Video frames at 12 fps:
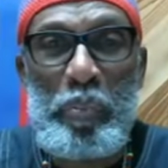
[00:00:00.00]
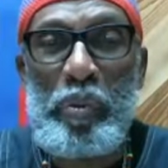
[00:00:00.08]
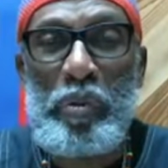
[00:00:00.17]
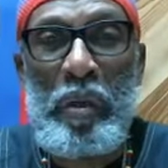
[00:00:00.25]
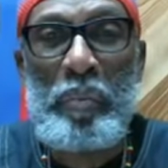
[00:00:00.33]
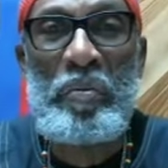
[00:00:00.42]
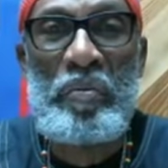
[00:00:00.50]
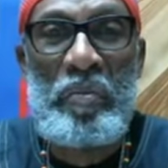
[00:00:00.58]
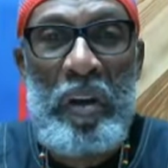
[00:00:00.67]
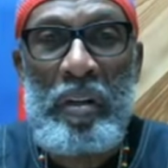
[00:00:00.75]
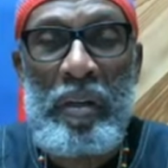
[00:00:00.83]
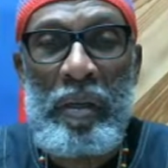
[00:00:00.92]
pulled up in
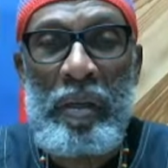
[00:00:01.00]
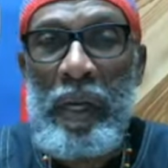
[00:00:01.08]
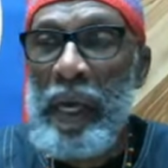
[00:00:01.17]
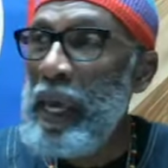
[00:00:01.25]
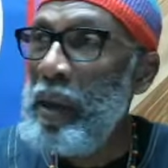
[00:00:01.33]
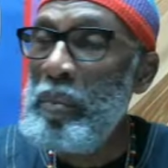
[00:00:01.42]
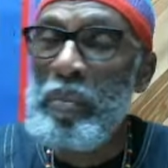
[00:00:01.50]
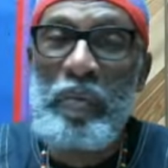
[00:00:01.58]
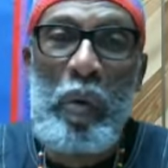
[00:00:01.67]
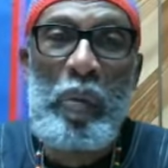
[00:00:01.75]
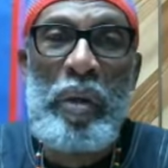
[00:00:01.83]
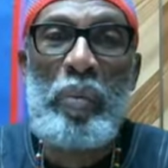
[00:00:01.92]
front of, and before we